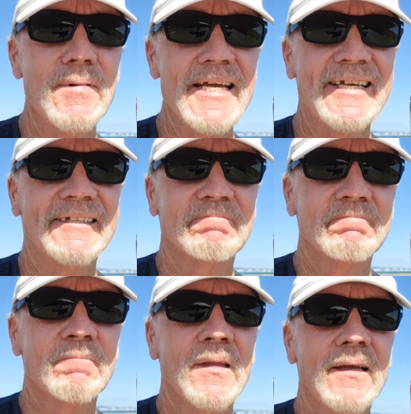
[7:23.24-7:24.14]
me.
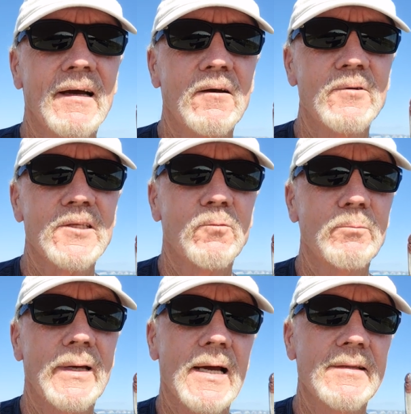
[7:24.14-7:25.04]
I was the
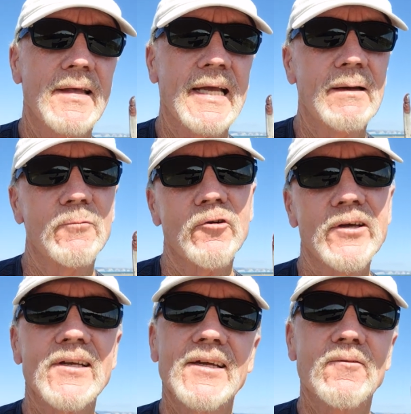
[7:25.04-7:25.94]
one behind the camera
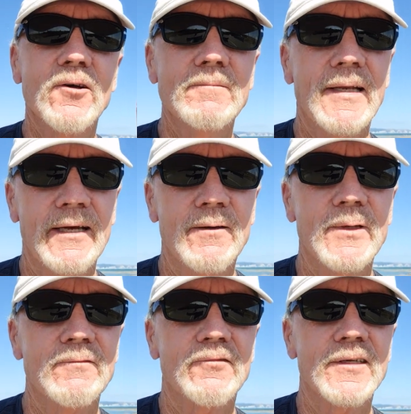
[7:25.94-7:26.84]
earlier on, now I'm
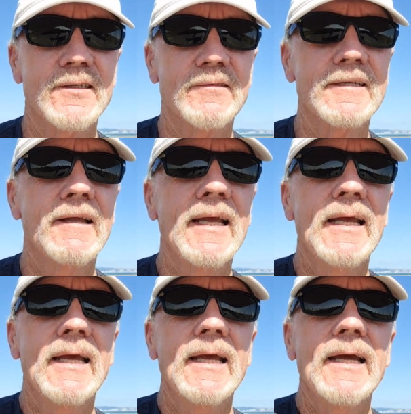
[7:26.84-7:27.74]
in front of it.
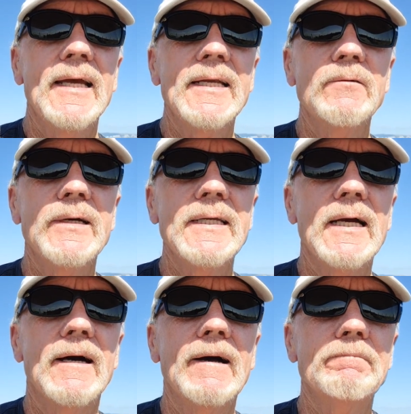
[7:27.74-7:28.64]
Anyway,
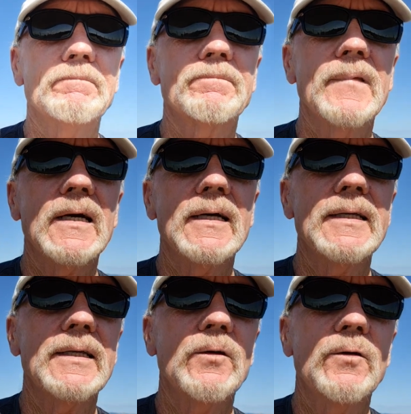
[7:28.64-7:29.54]
yeah,
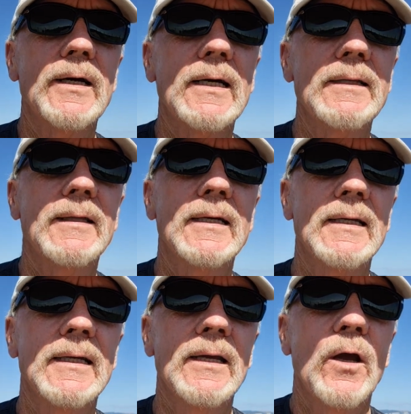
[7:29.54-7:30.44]
you know,
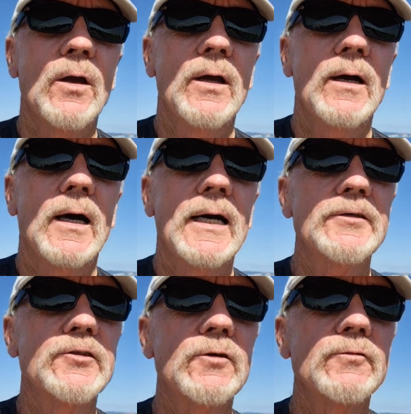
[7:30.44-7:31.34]
I
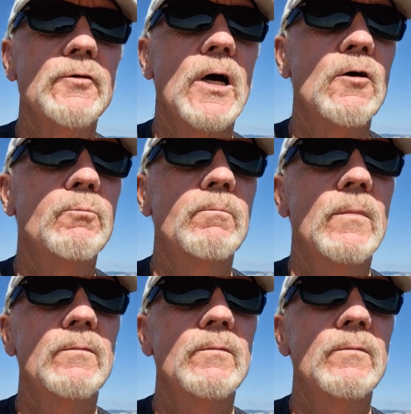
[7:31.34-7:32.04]
don't know how